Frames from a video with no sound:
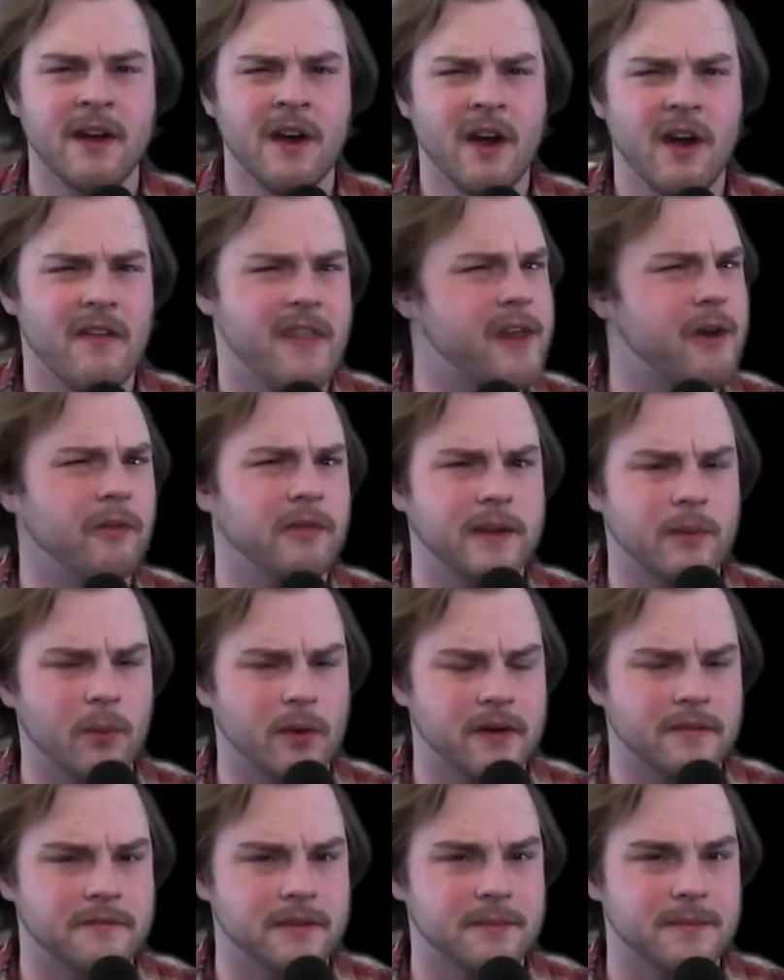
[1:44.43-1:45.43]
or that only
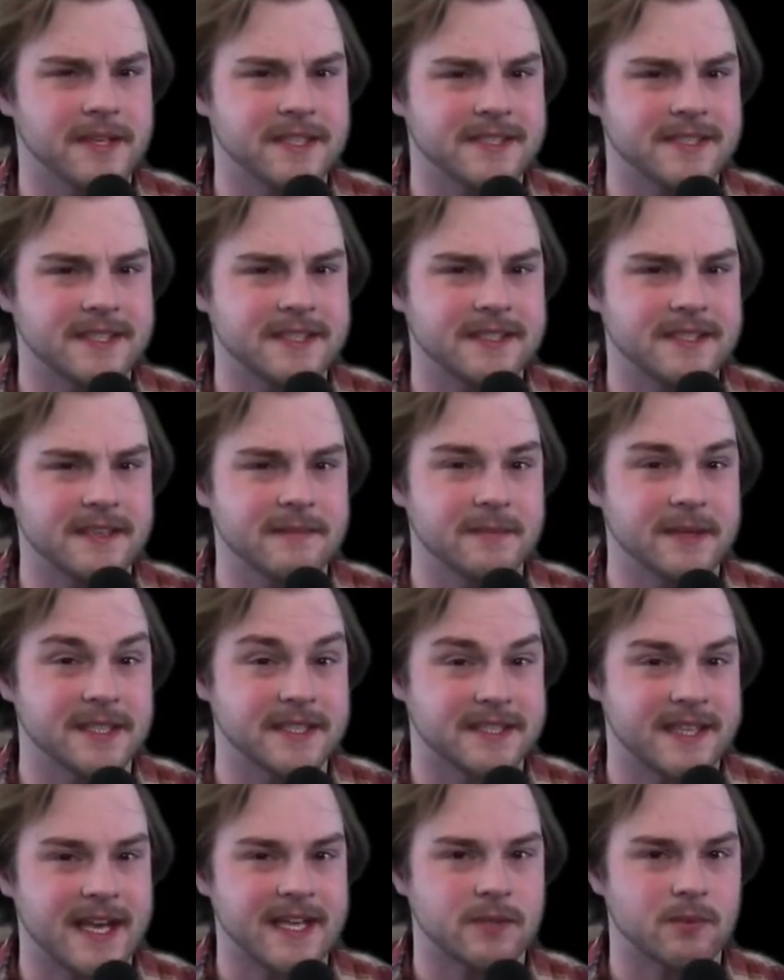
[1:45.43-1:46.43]
one of them existed, because
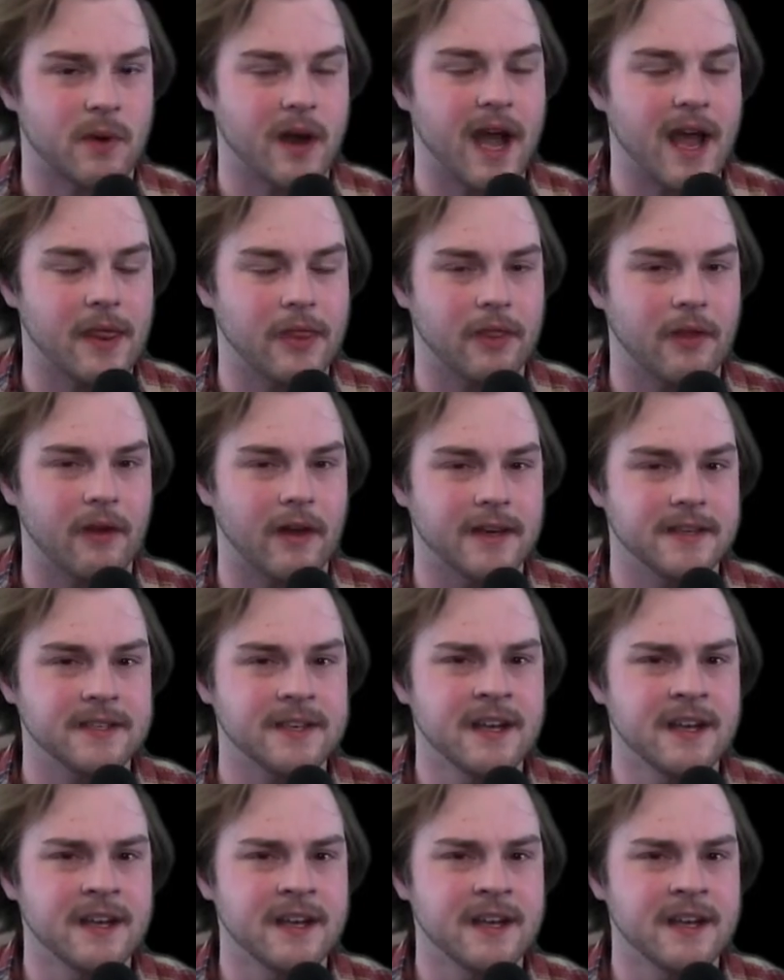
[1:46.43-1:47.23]
that's what I thought.